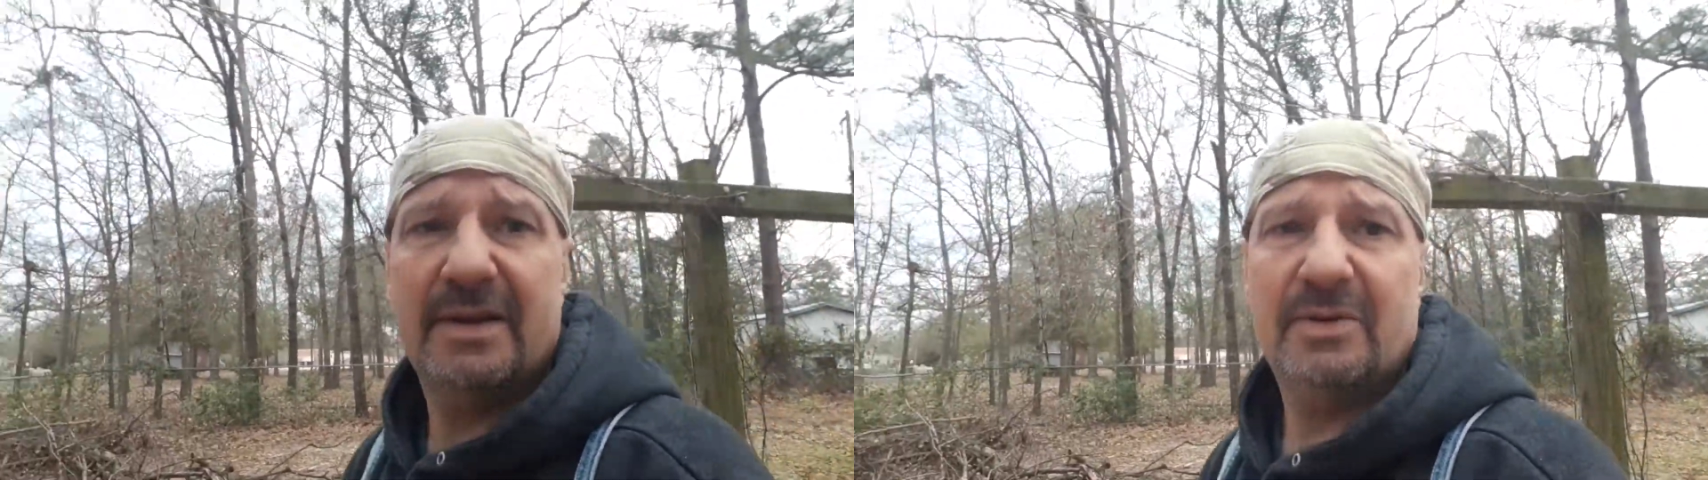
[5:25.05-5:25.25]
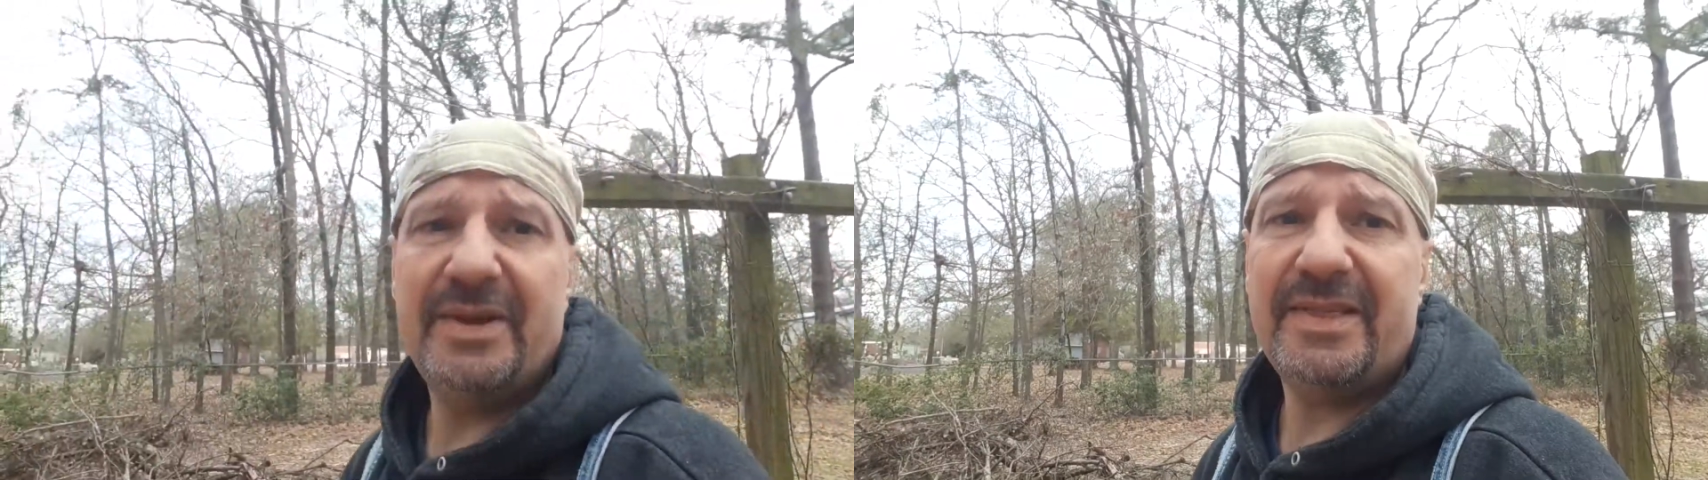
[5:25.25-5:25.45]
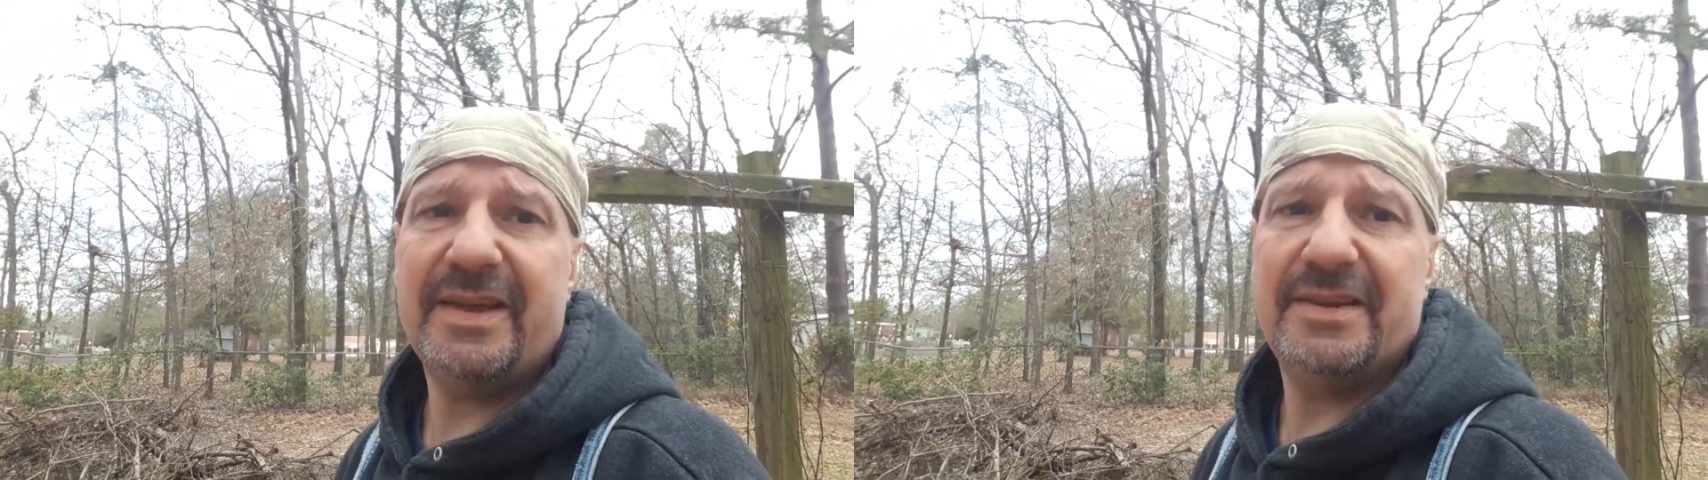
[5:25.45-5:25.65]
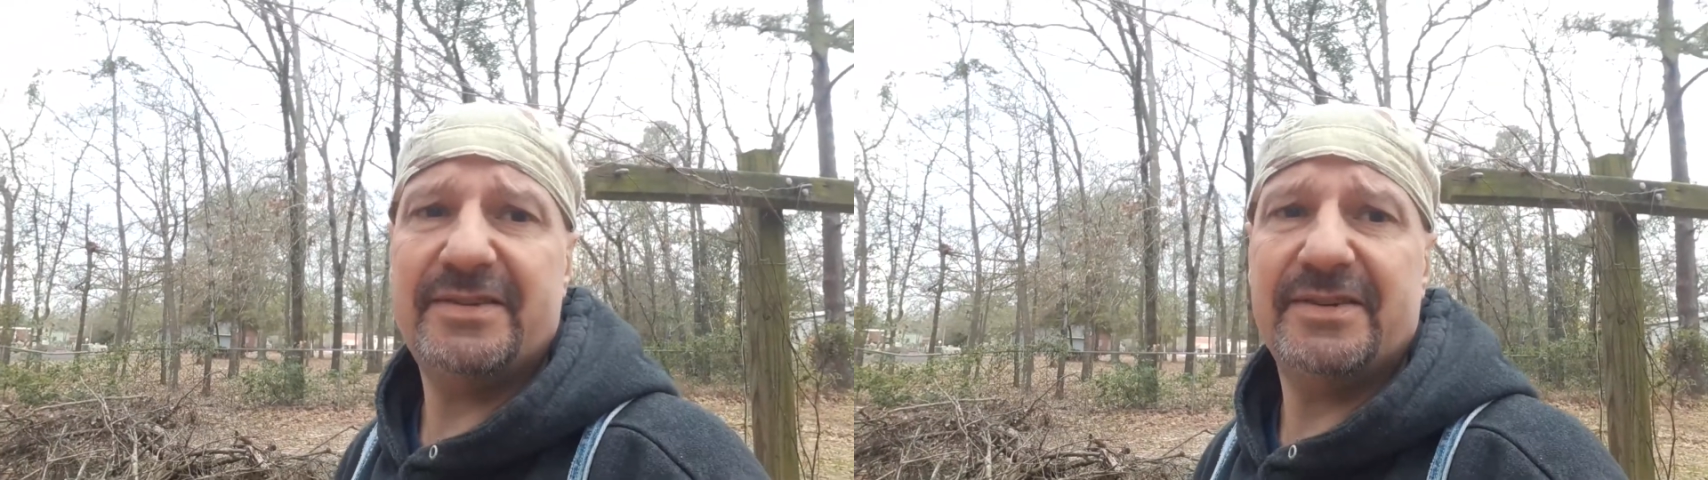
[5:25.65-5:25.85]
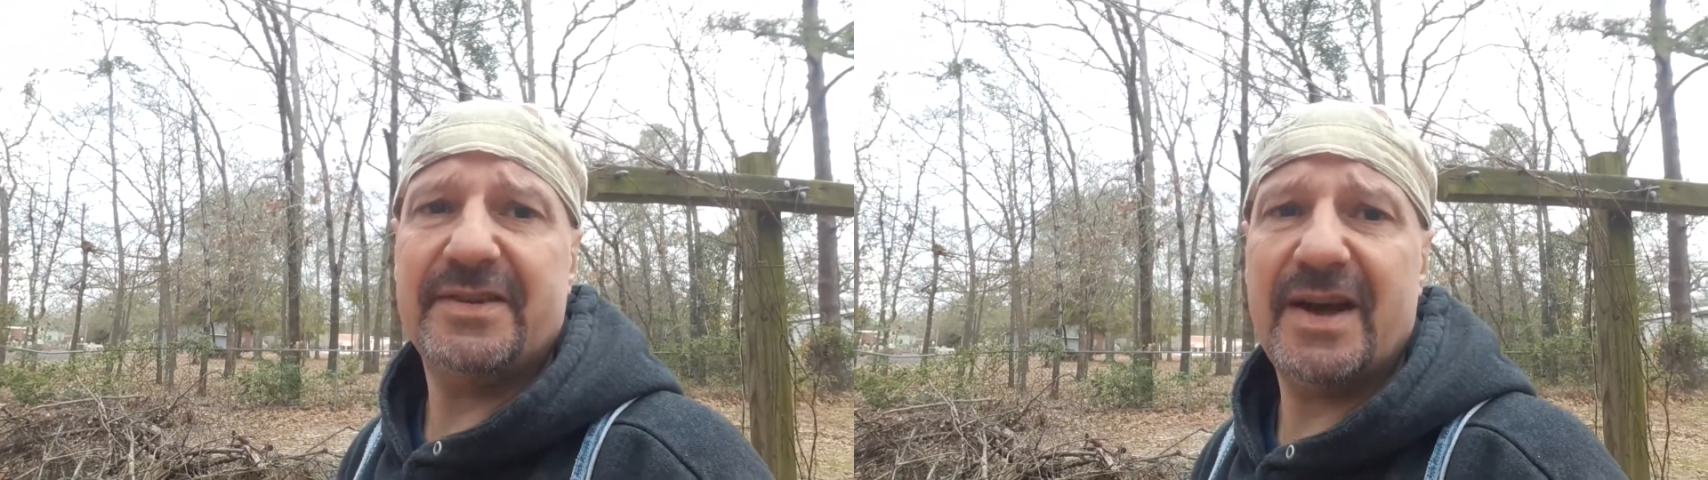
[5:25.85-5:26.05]
we think it's
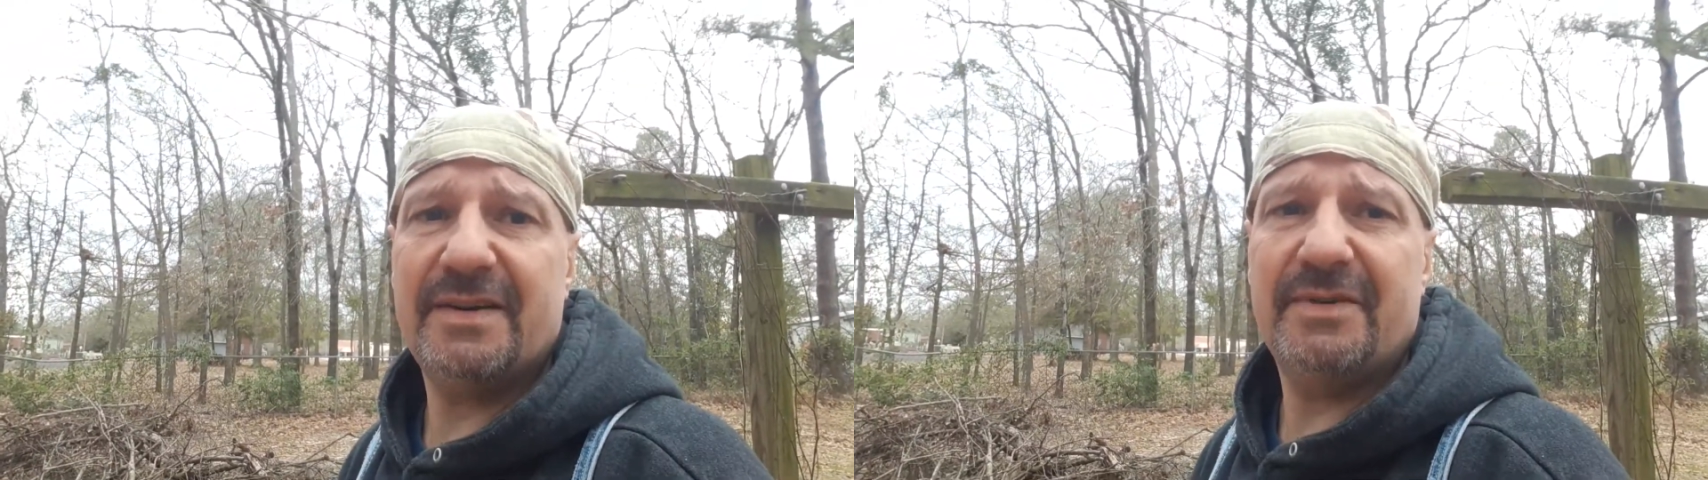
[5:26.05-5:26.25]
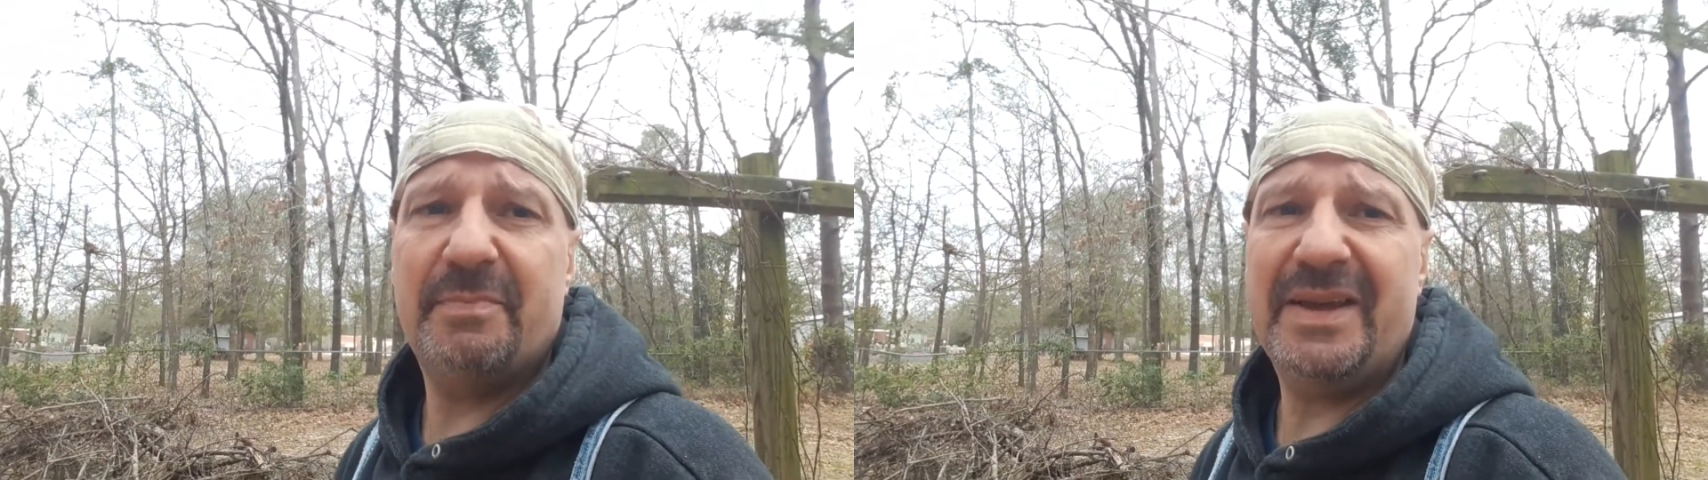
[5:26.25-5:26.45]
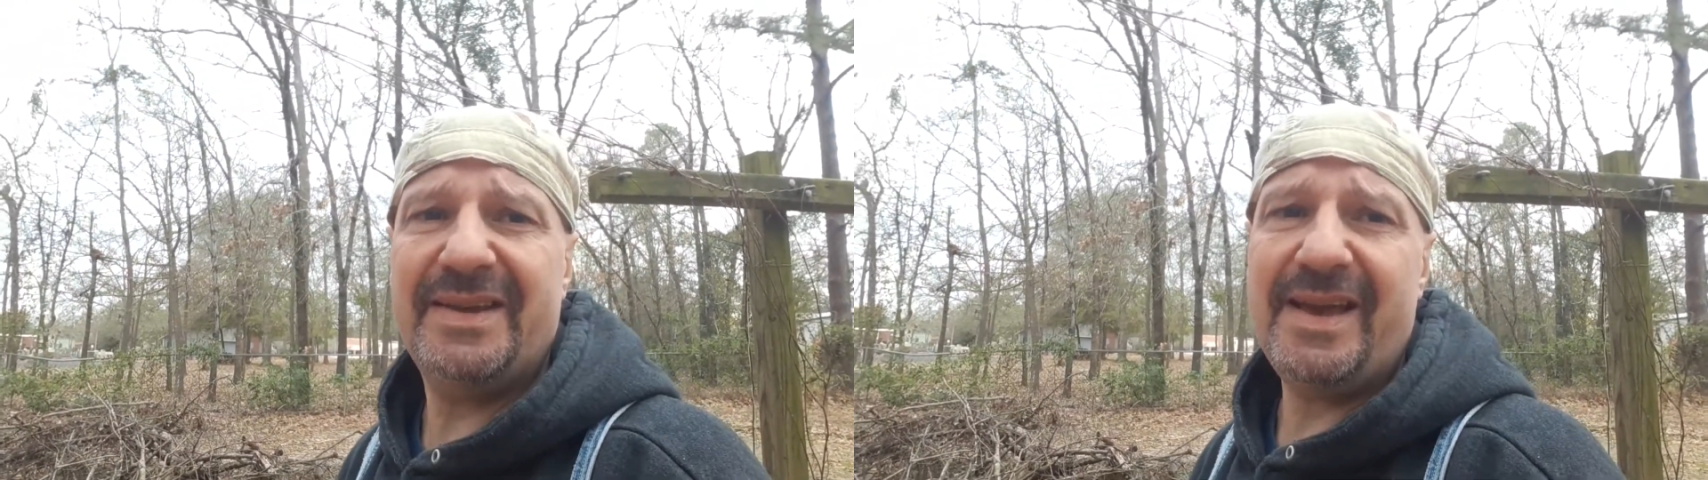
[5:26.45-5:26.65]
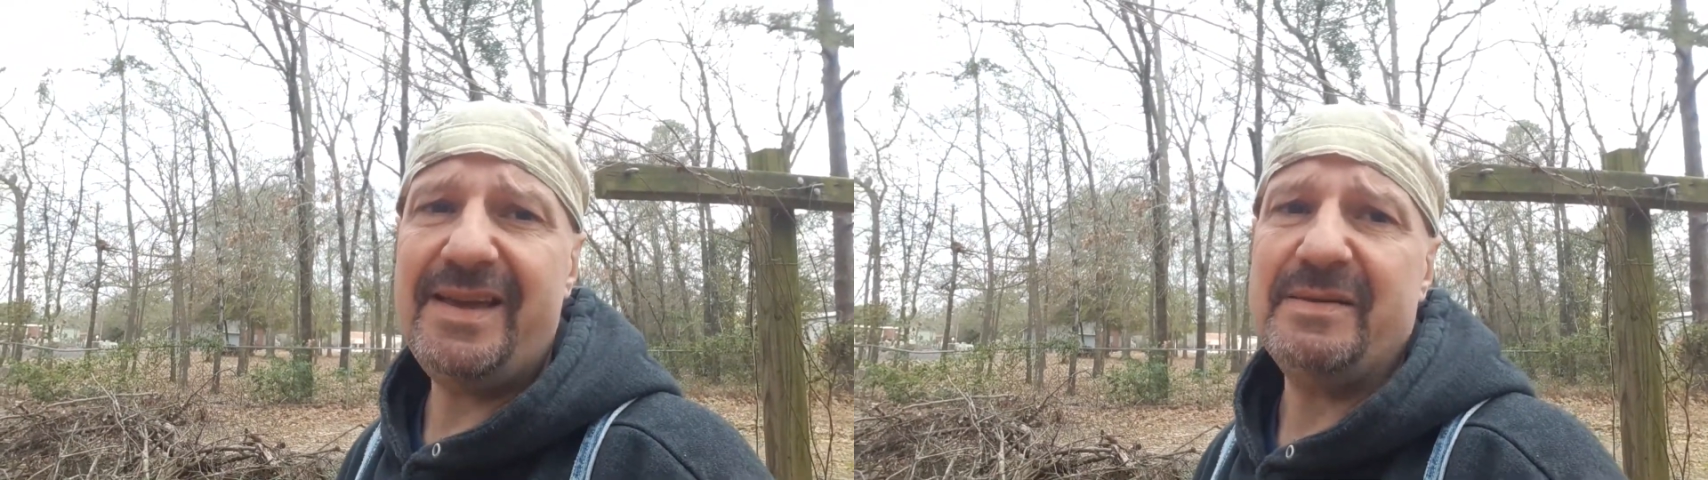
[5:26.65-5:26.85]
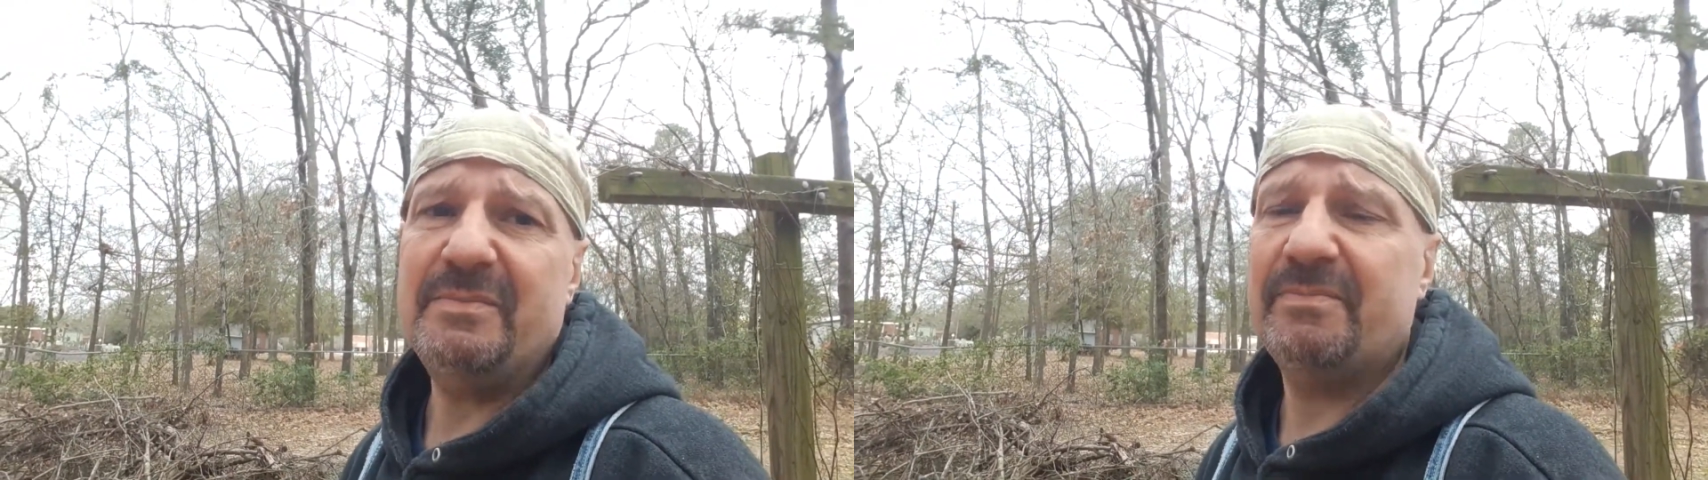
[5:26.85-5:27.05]
just kind of a big game.